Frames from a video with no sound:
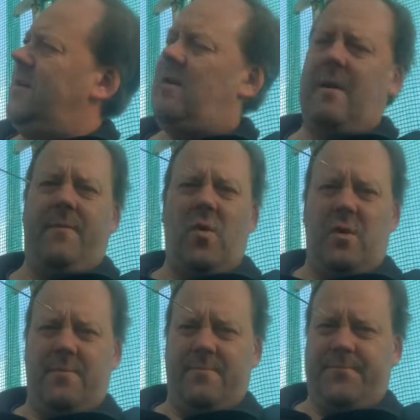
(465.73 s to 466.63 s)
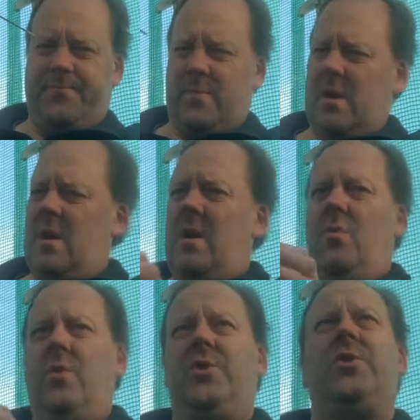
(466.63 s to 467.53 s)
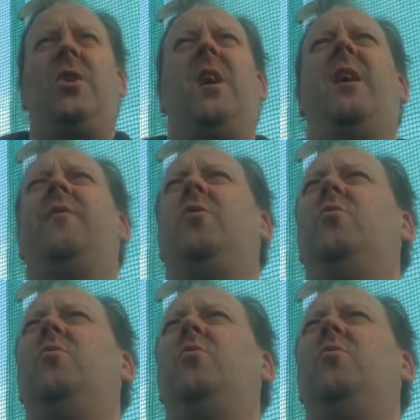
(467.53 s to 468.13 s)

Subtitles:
grapevine, which is going to have a good